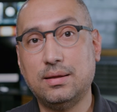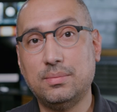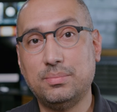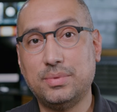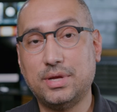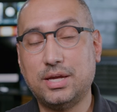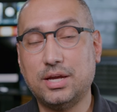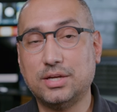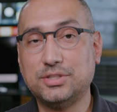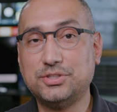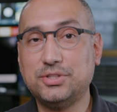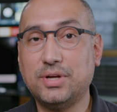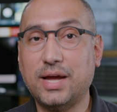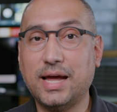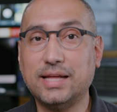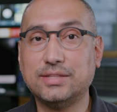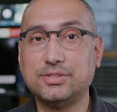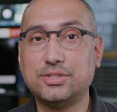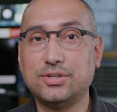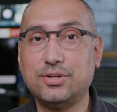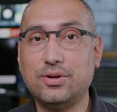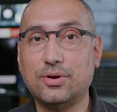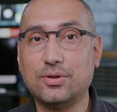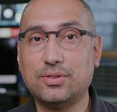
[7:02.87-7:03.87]
Because you had
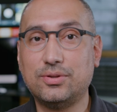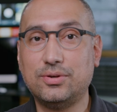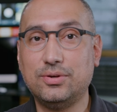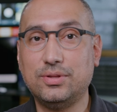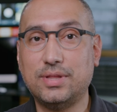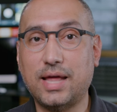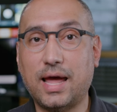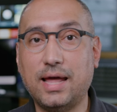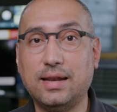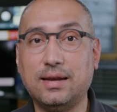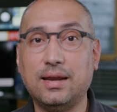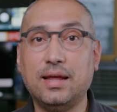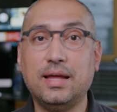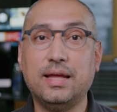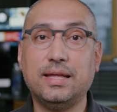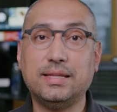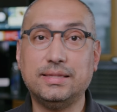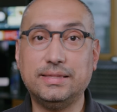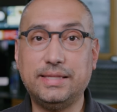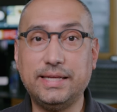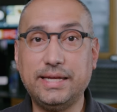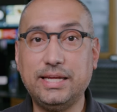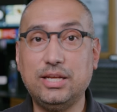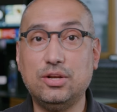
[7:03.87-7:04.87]
to go through that
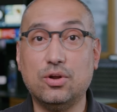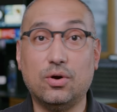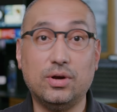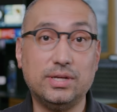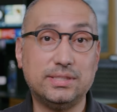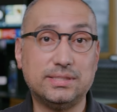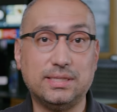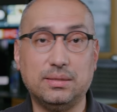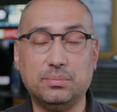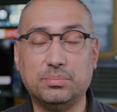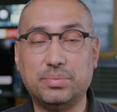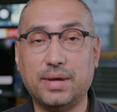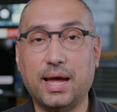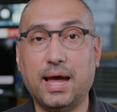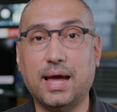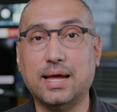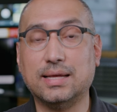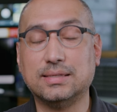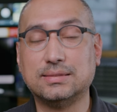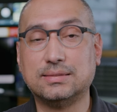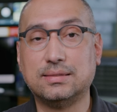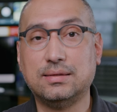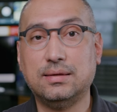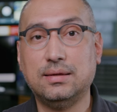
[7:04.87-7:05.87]
denoising
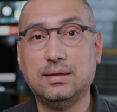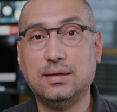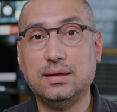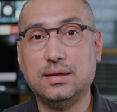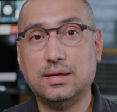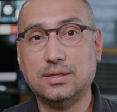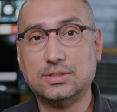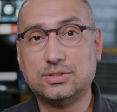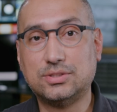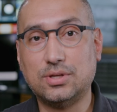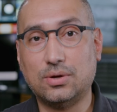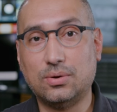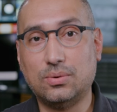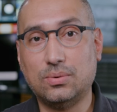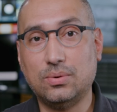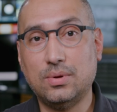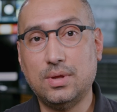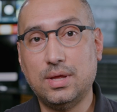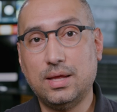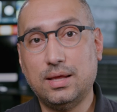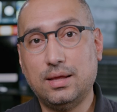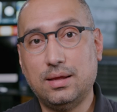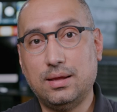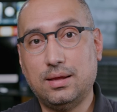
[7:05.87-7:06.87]
pass. So
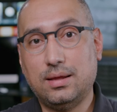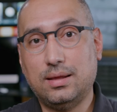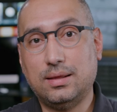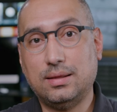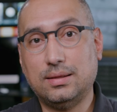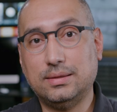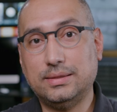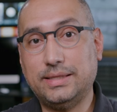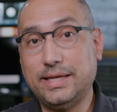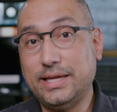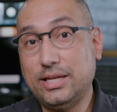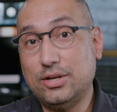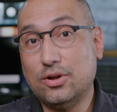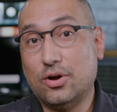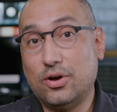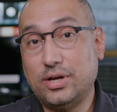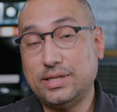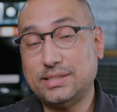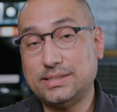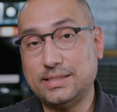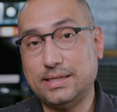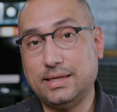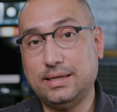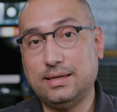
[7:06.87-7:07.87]

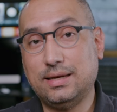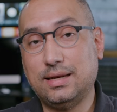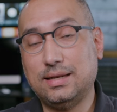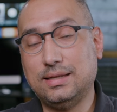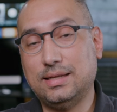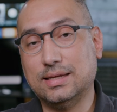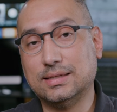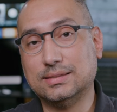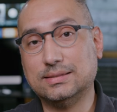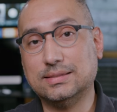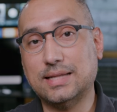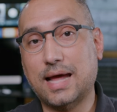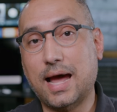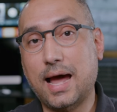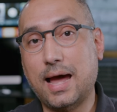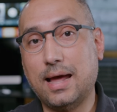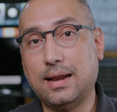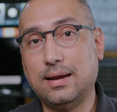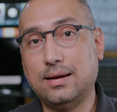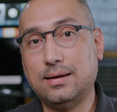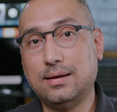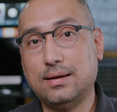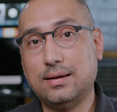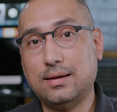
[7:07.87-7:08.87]
denoising does
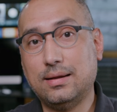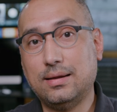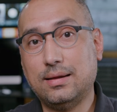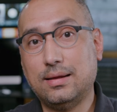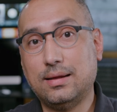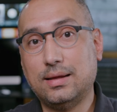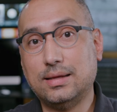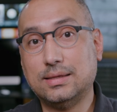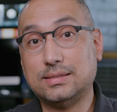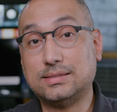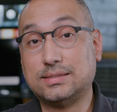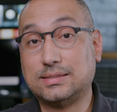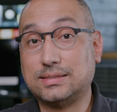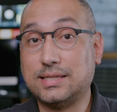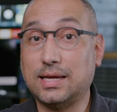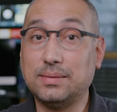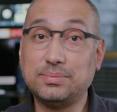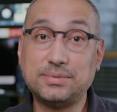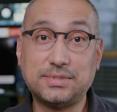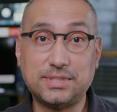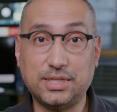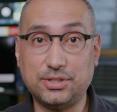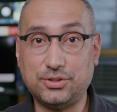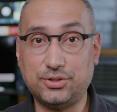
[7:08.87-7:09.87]
not
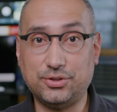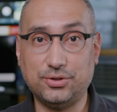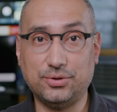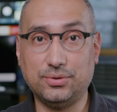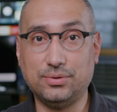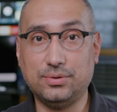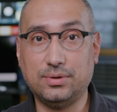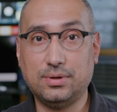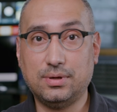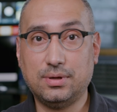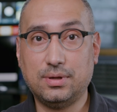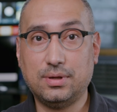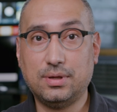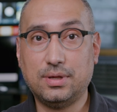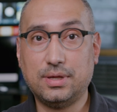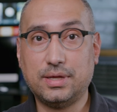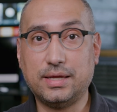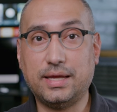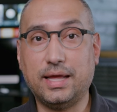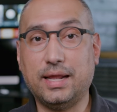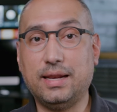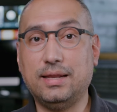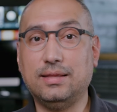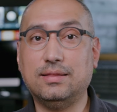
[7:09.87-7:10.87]
substitute
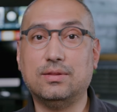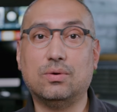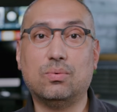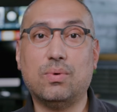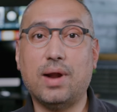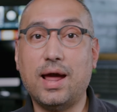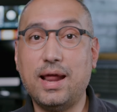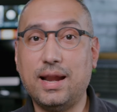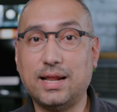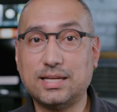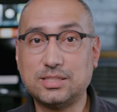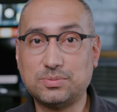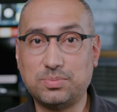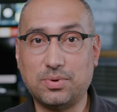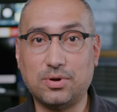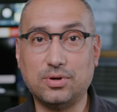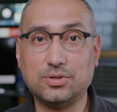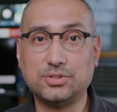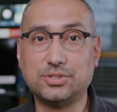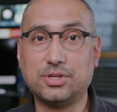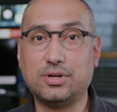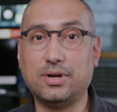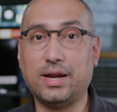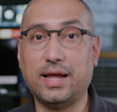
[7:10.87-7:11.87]
getting the right
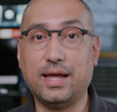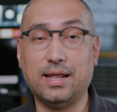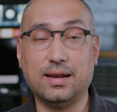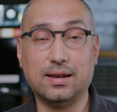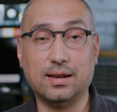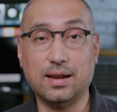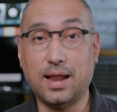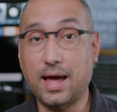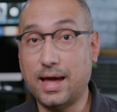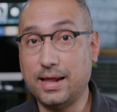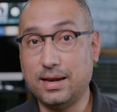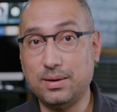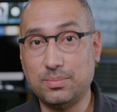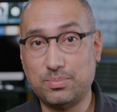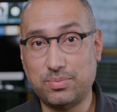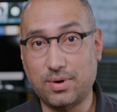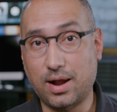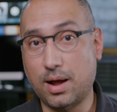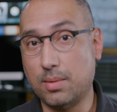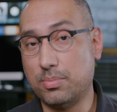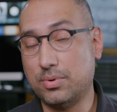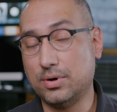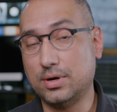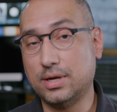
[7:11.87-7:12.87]
exposure and lighting
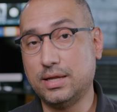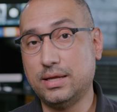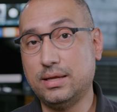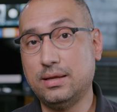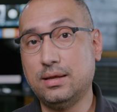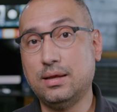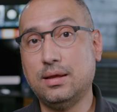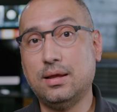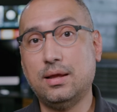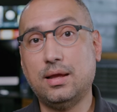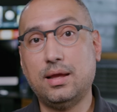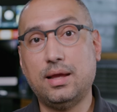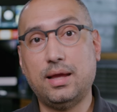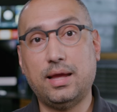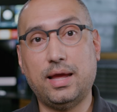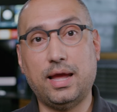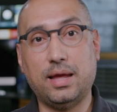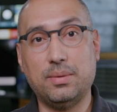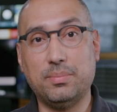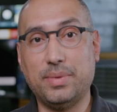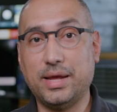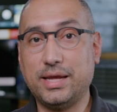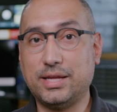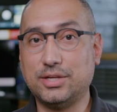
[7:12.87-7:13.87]
properly
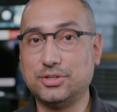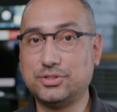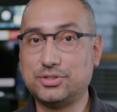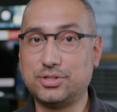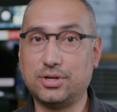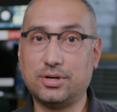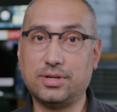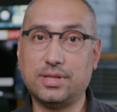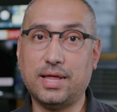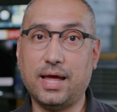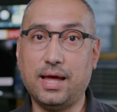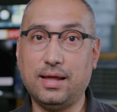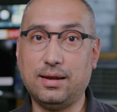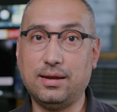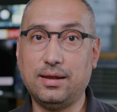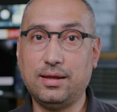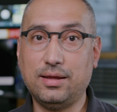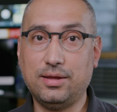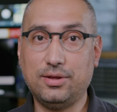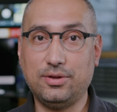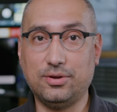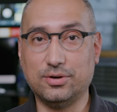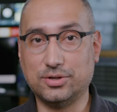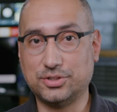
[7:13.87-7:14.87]
and making sure that
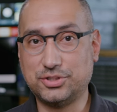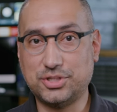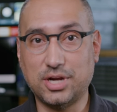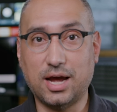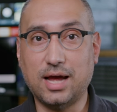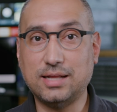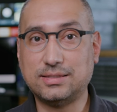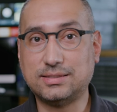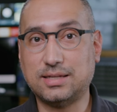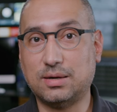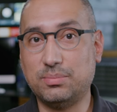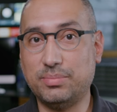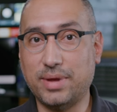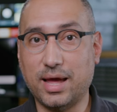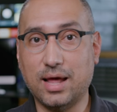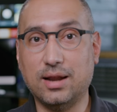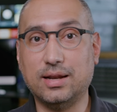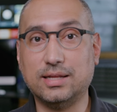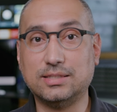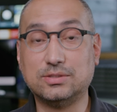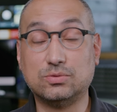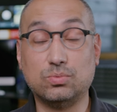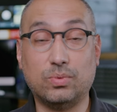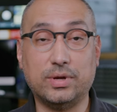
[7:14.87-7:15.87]
your shots are
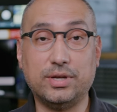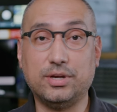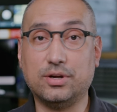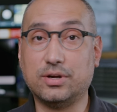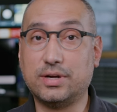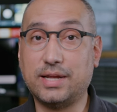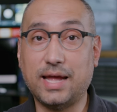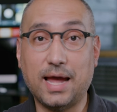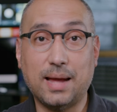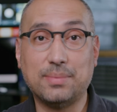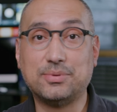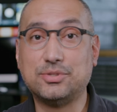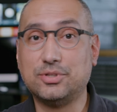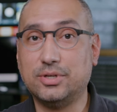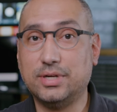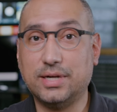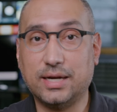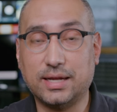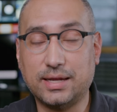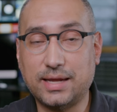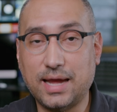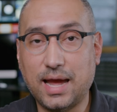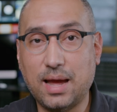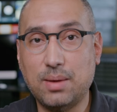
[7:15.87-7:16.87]
balanced when you're capturing
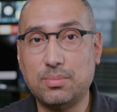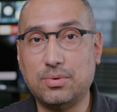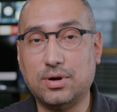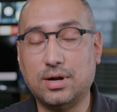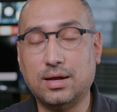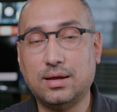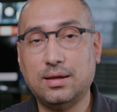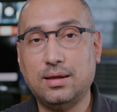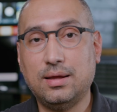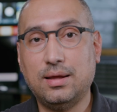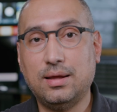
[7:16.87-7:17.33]
in camera.